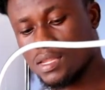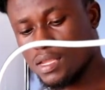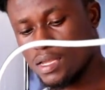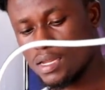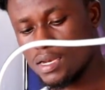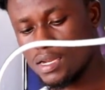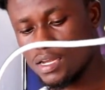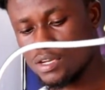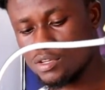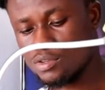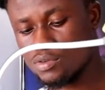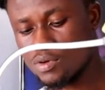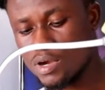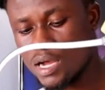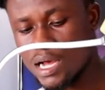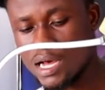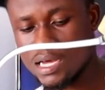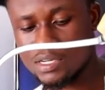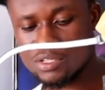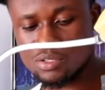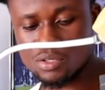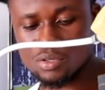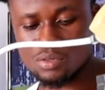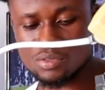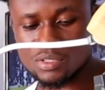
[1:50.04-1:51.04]
and then you
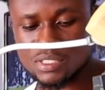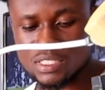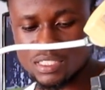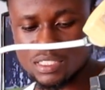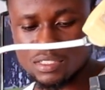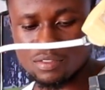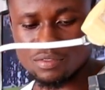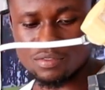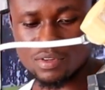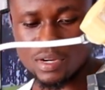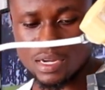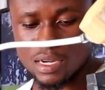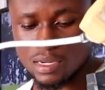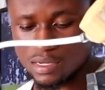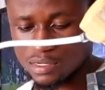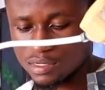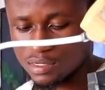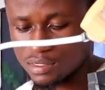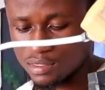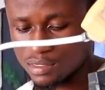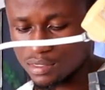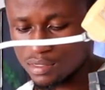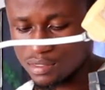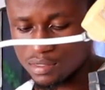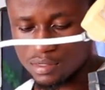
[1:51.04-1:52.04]
add your receiver
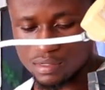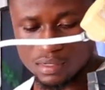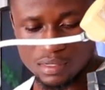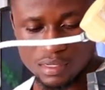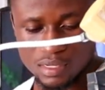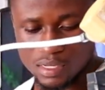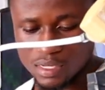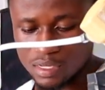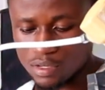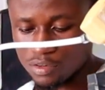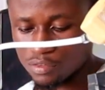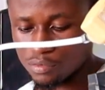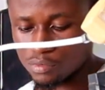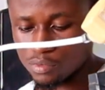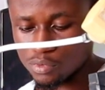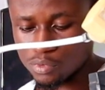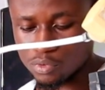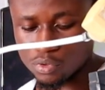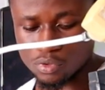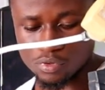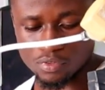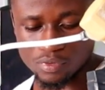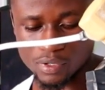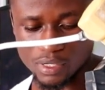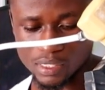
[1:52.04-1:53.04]
cable
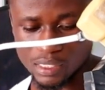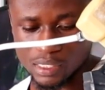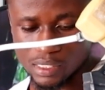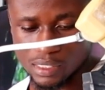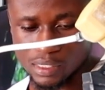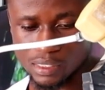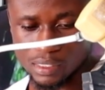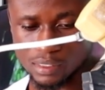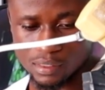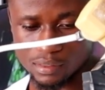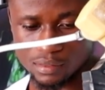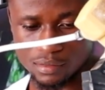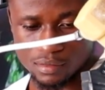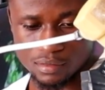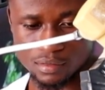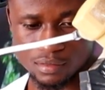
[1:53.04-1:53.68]
over here.